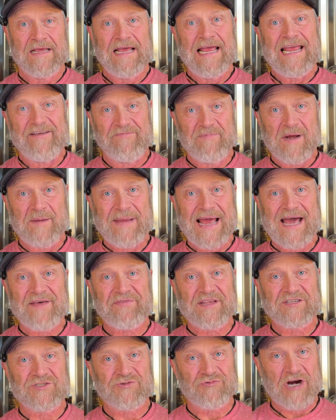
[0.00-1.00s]
If my math
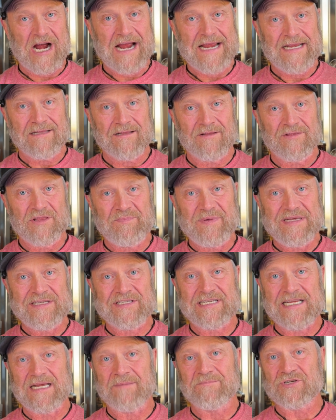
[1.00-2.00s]
is right, the
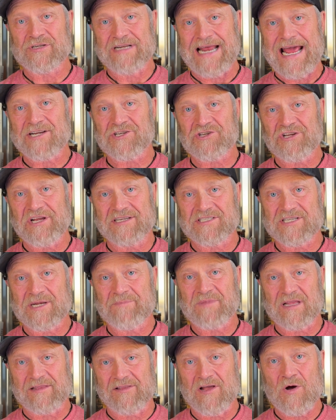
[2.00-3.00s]
BCM should actually accept
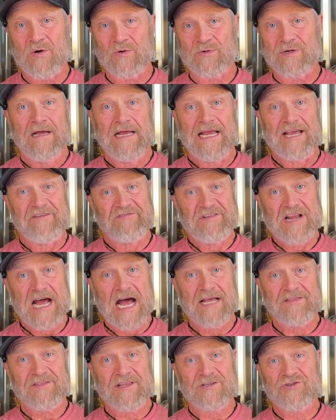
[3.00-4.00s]
the load. If
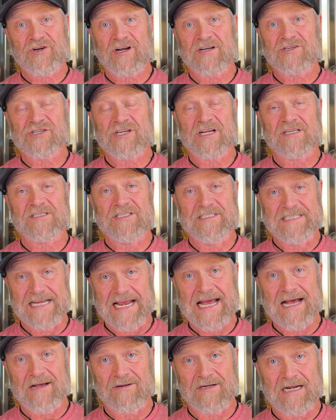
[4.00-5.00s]
not, the truck shuts
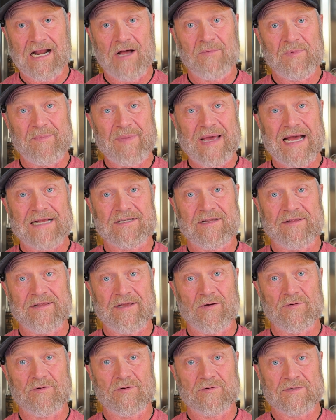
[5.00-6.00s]
down and I'll be back to the
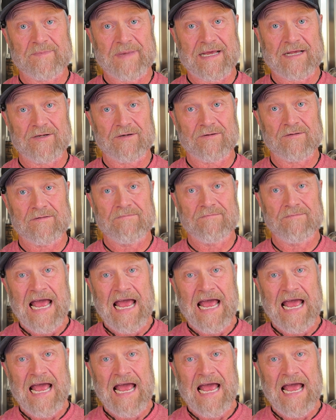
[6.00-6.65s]
owner's manual.